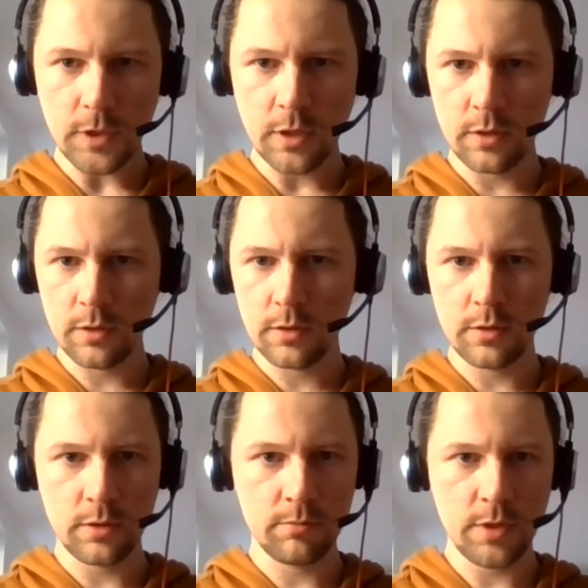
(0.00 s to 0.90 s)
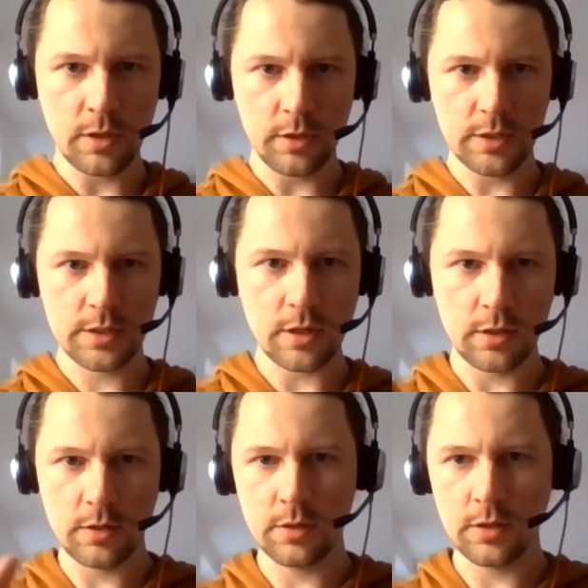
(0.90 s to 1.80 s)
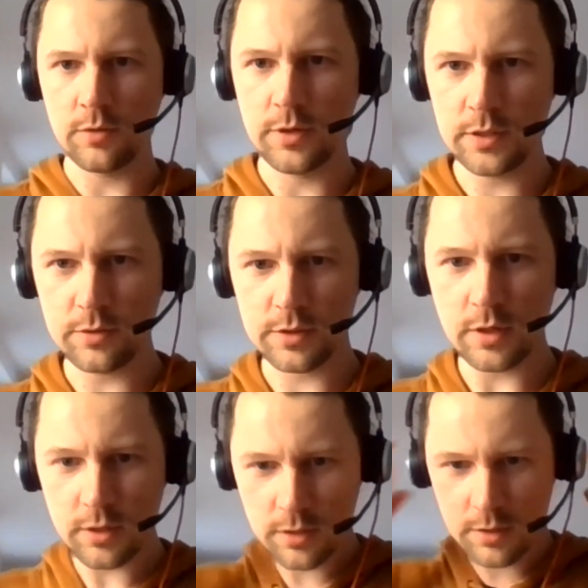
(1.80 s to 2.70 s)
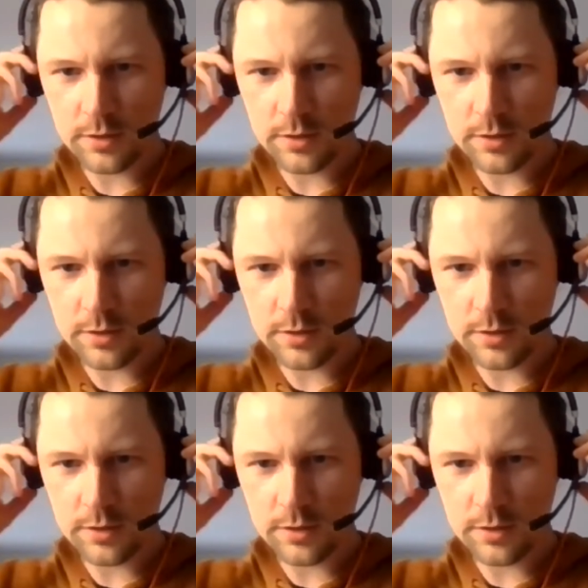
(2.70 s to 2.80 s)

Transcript: And uh, yeah, let's start. Are you ready to start?